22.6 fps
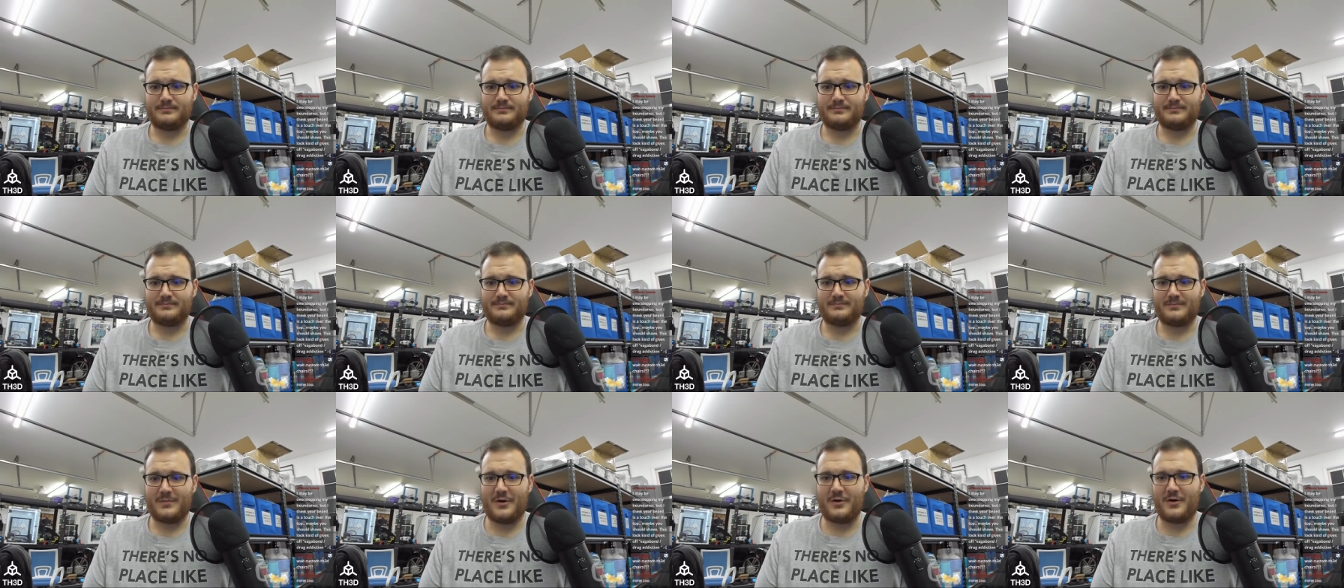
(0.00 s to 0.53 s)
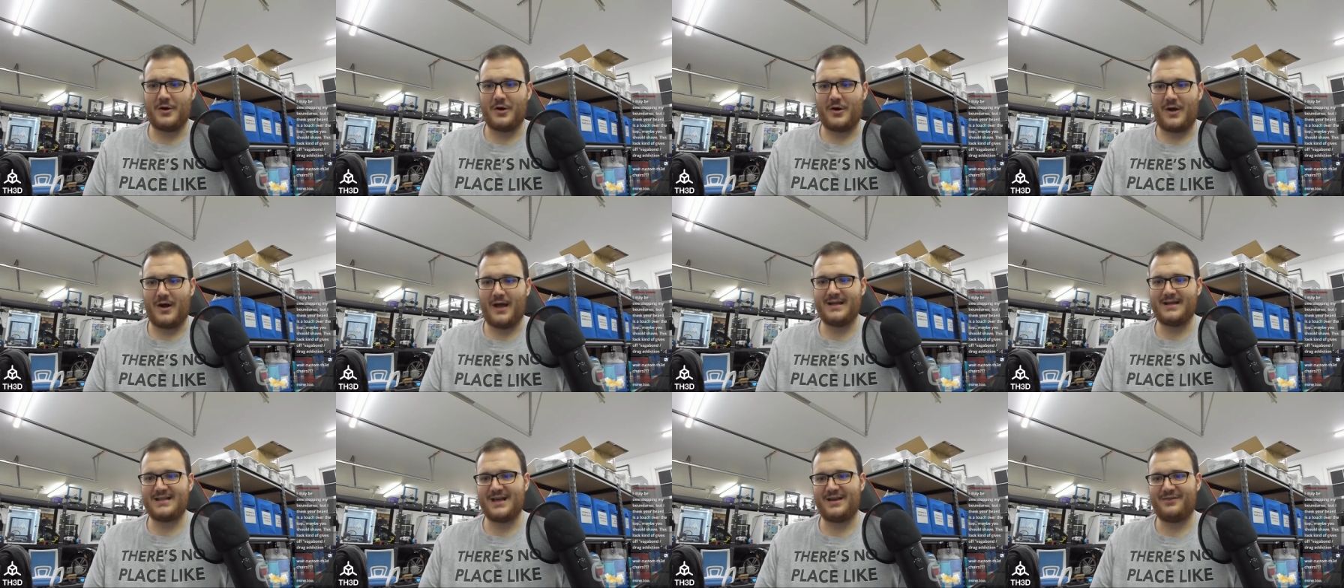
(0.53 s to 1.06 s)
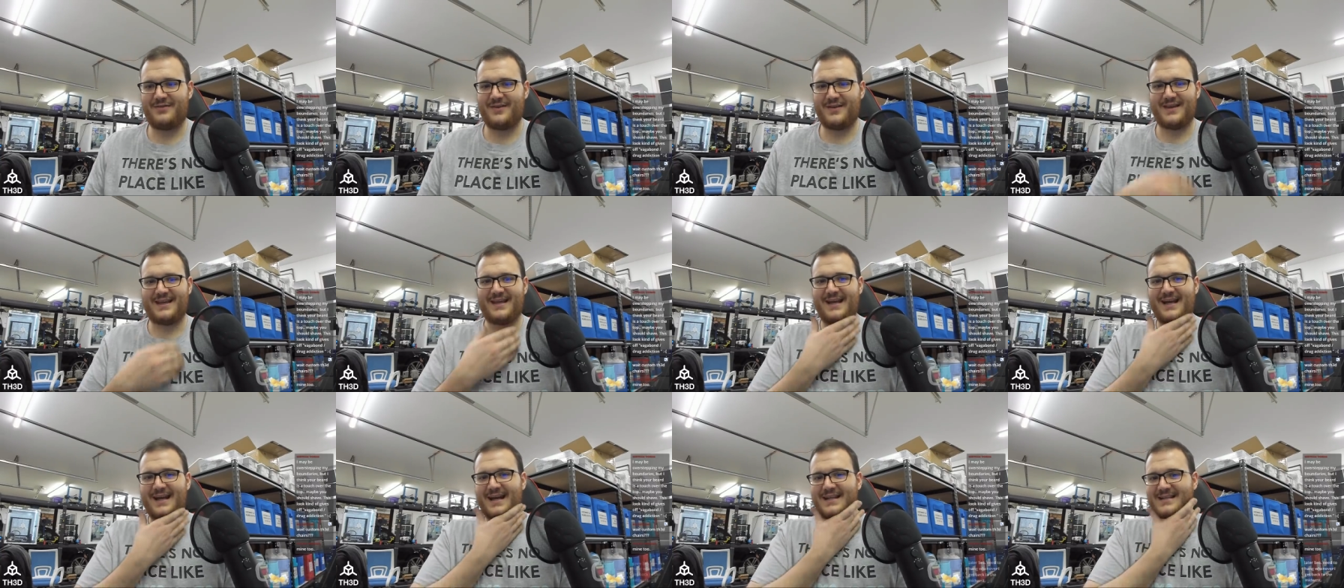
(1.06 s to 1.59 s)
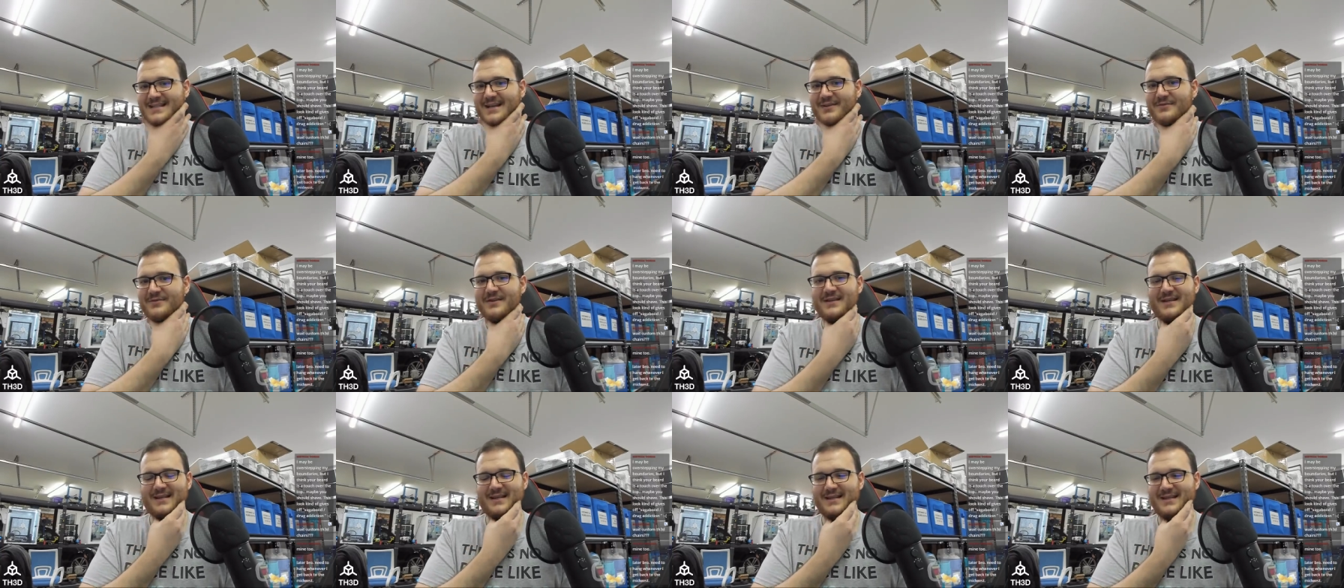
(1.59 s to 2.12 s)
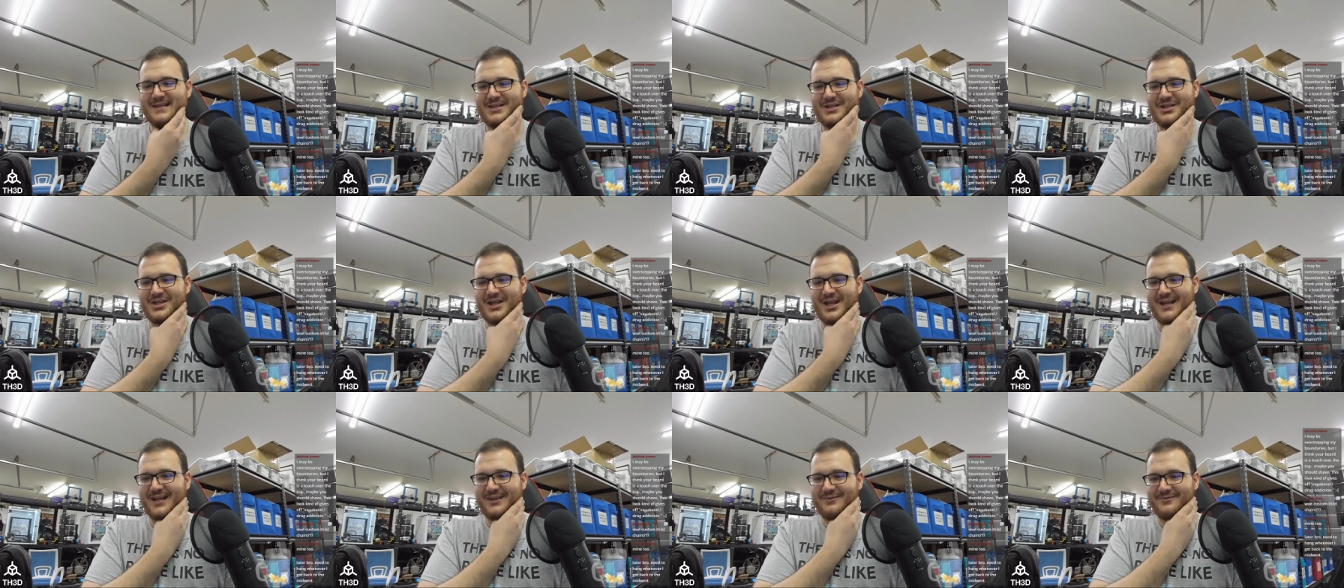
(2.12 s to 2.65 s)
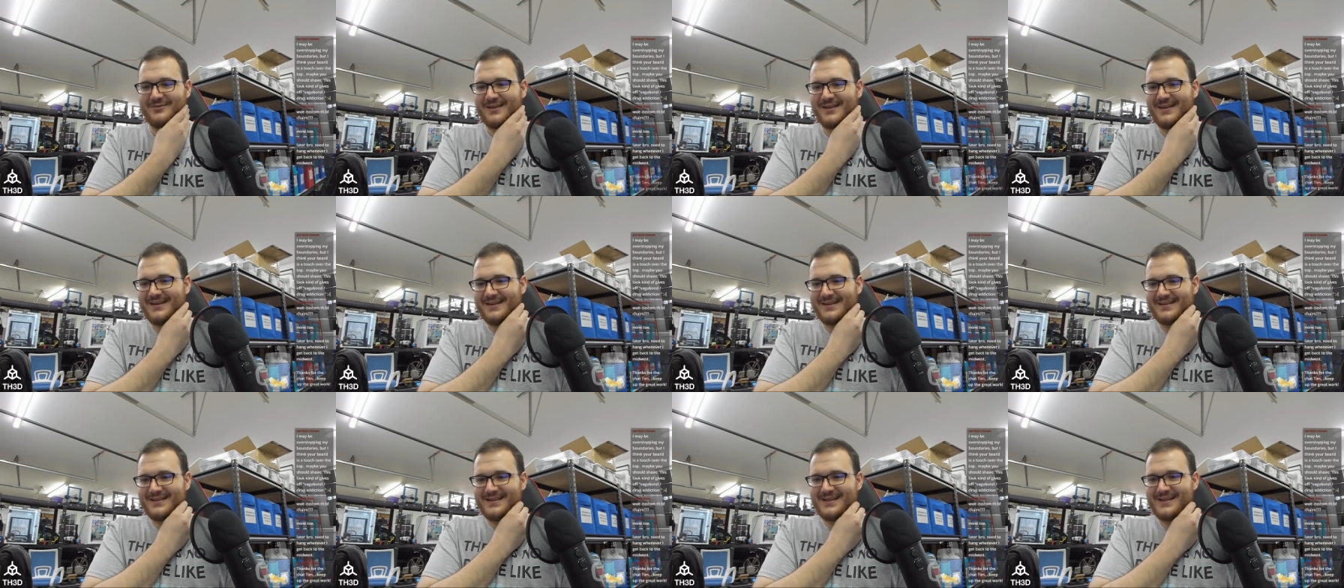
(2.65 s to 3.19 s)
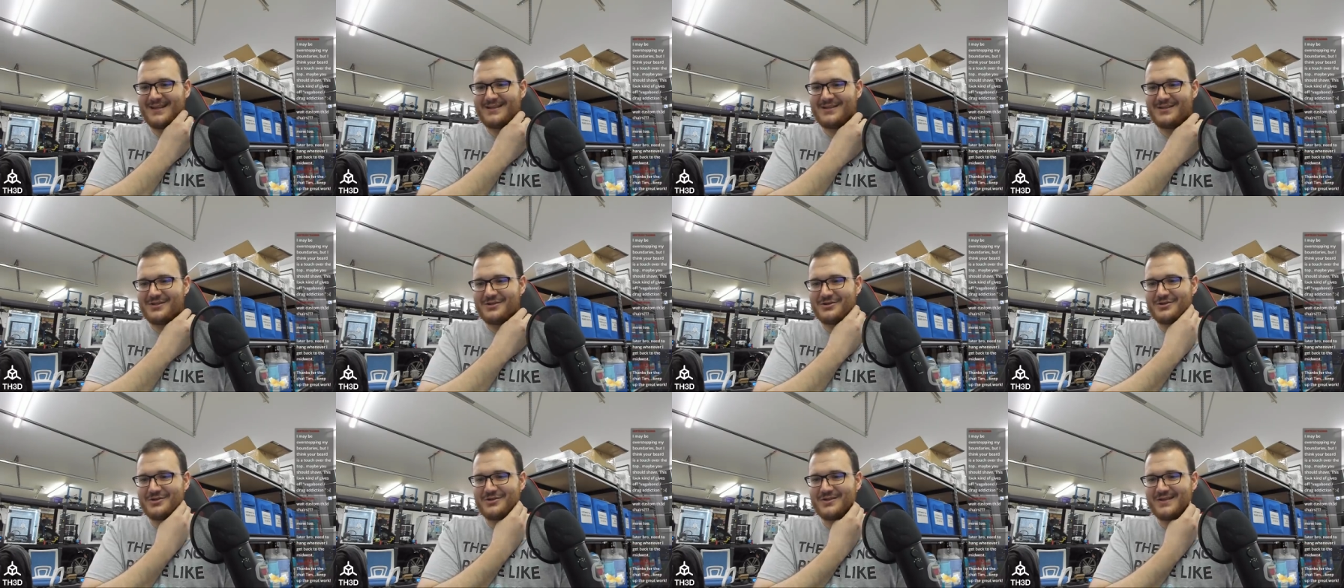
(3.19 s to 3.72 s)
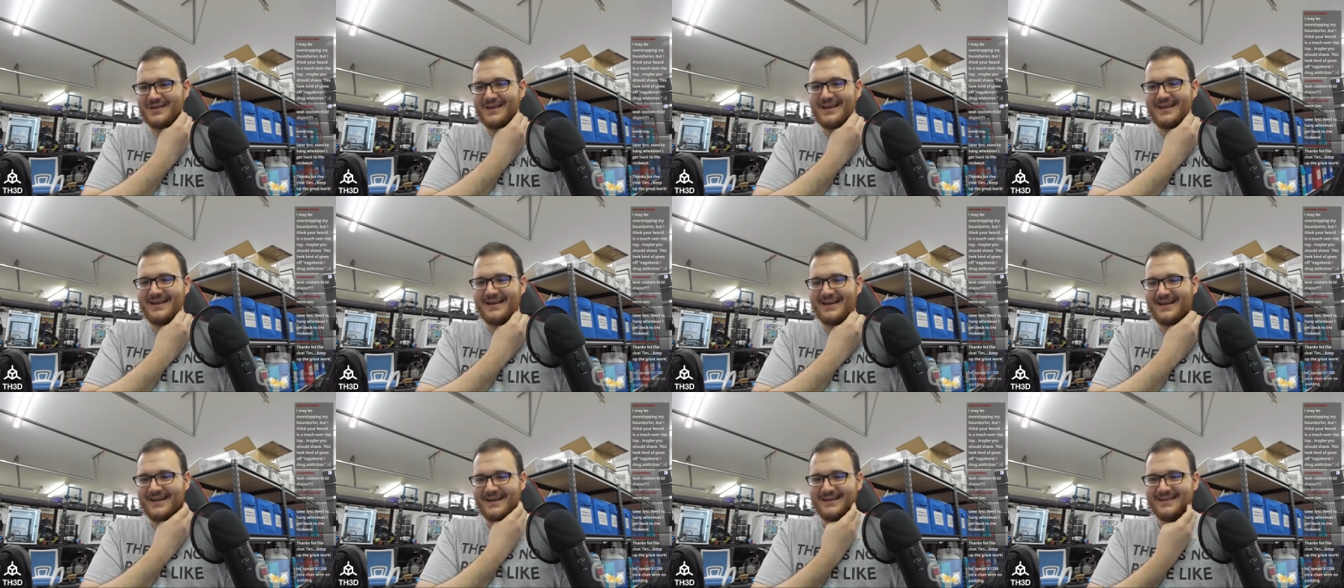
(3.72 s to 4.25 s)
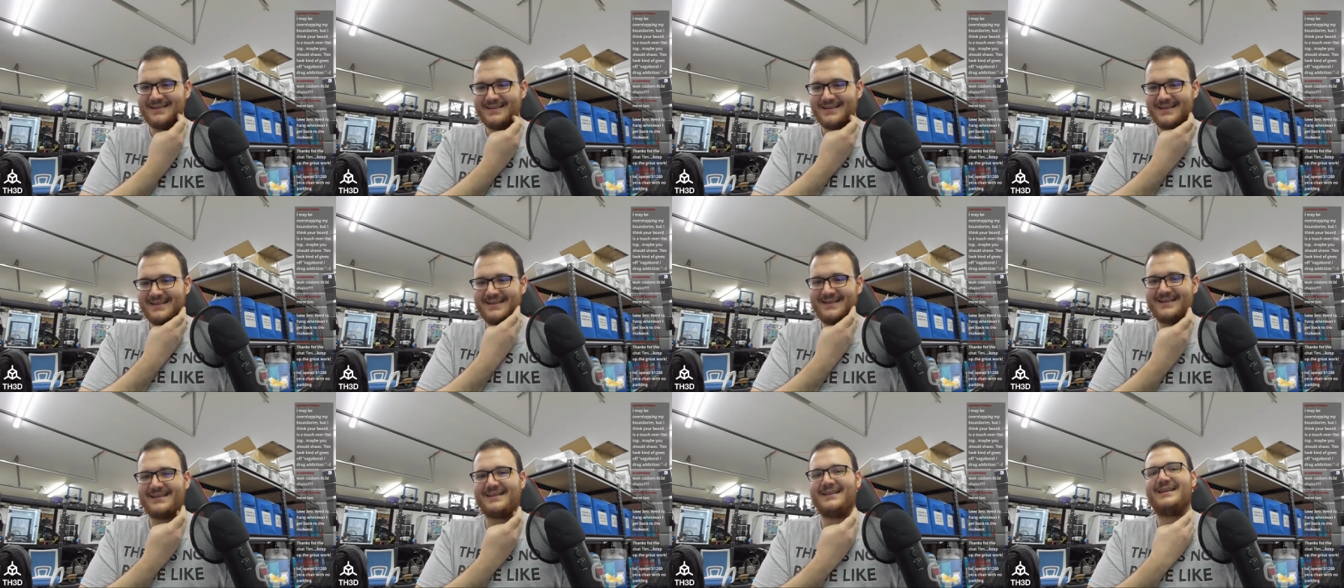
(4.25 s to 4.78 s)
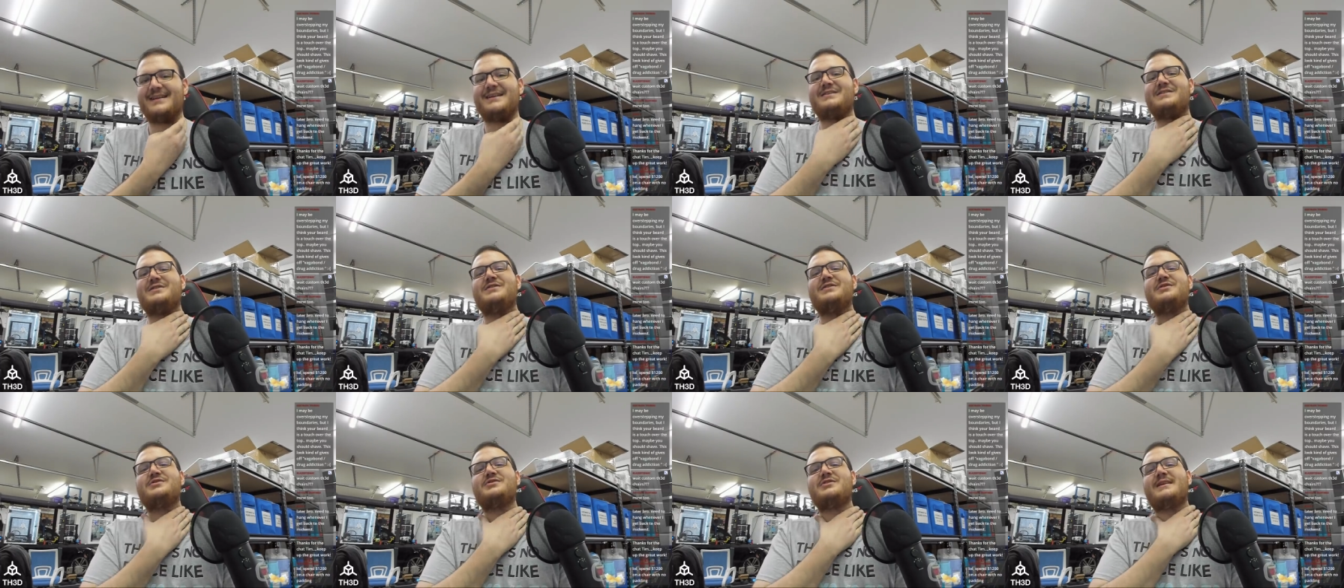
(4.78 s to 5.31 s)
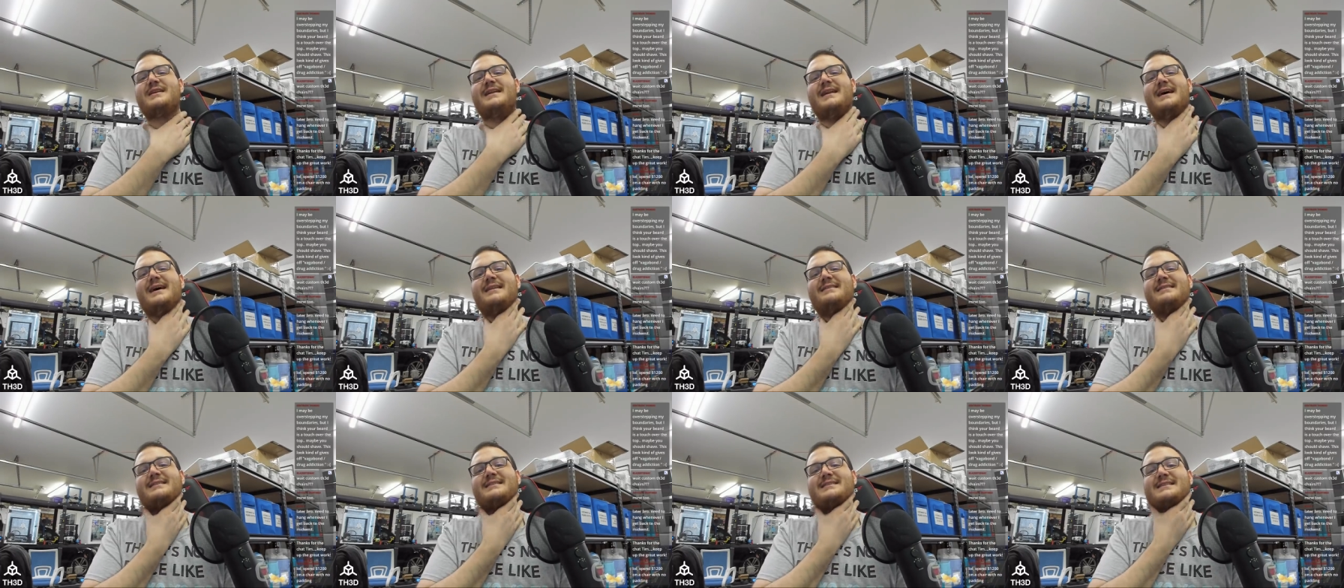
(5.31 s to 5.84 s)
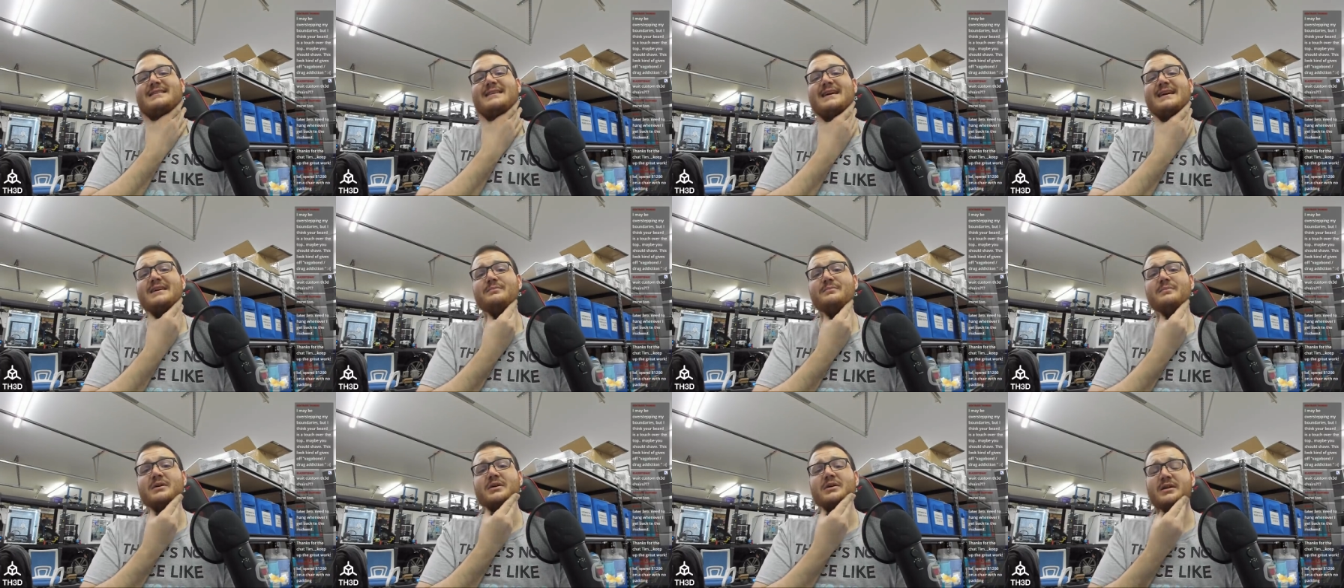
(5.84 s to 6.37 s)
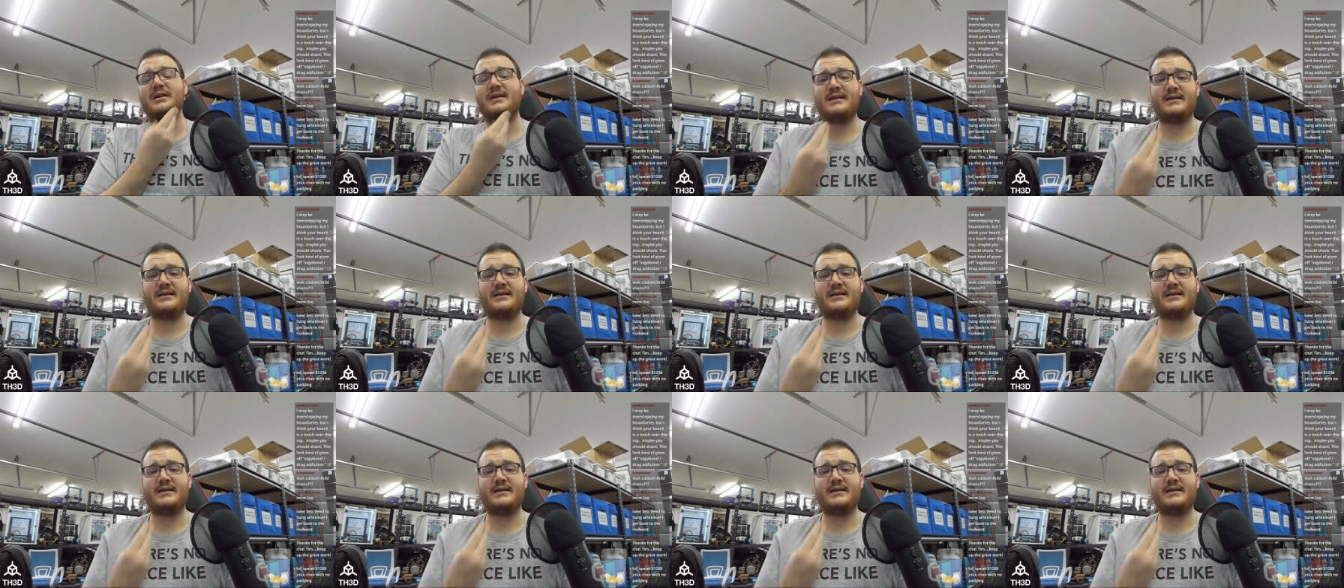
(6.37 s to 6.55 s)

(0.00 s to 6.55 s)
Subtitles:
Oh no, I definitely need to shave. It's usually not this neck beardy.